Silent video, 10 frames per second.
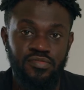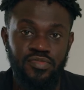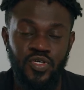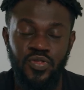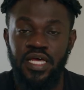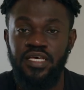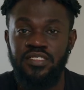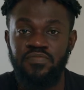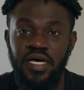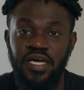So that
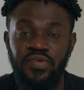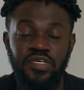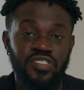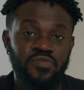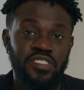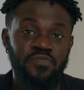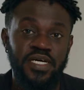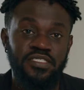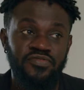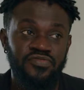is my religious
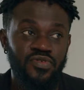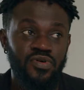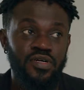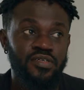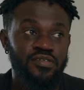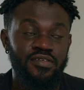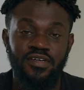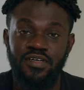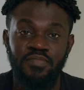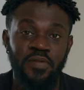perspective, or
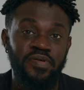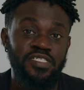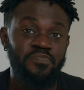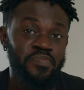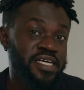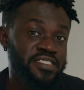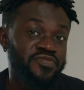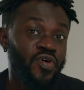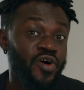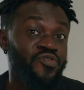my
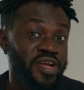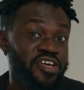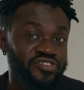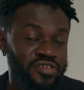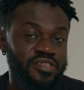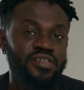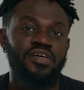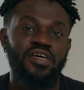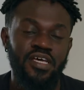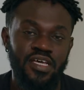perspective on religion.
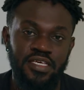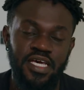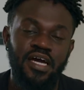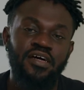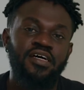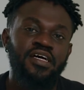Yeah.